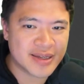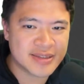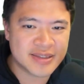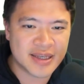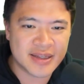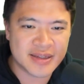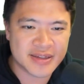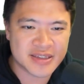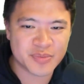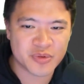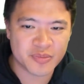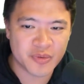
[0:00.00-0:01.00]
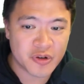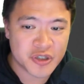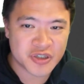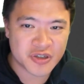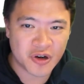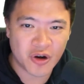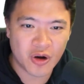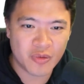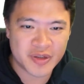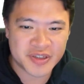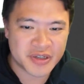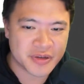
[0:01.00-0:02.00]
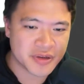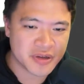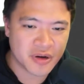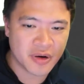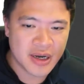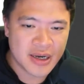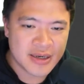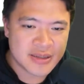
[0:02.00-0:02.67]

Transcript: and sending this promotional material.